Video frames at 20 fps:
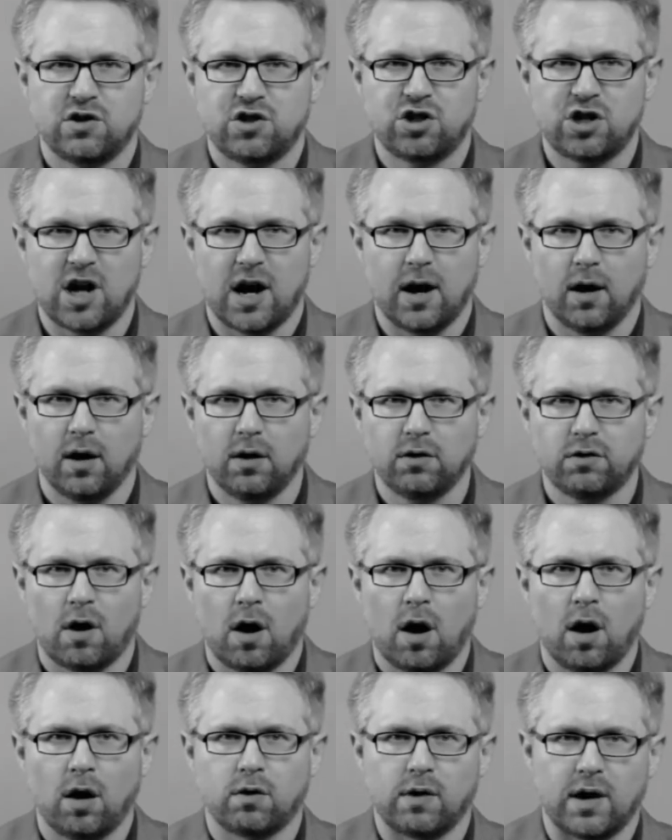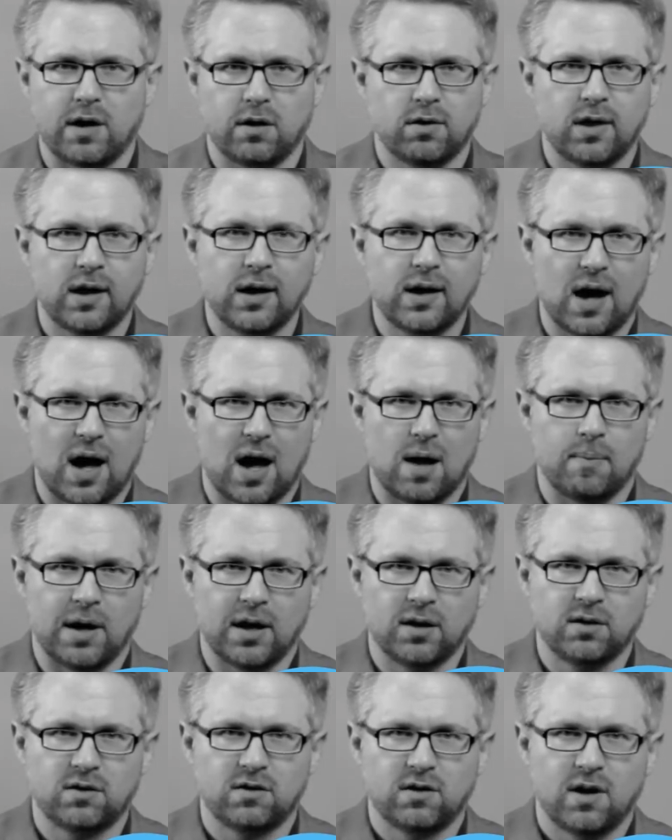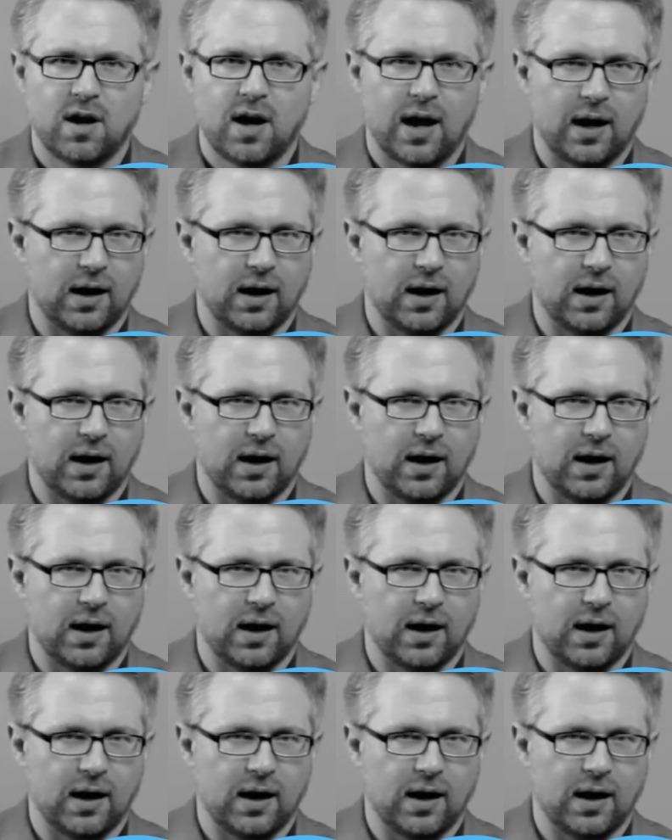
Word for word: Shares are greater than comments,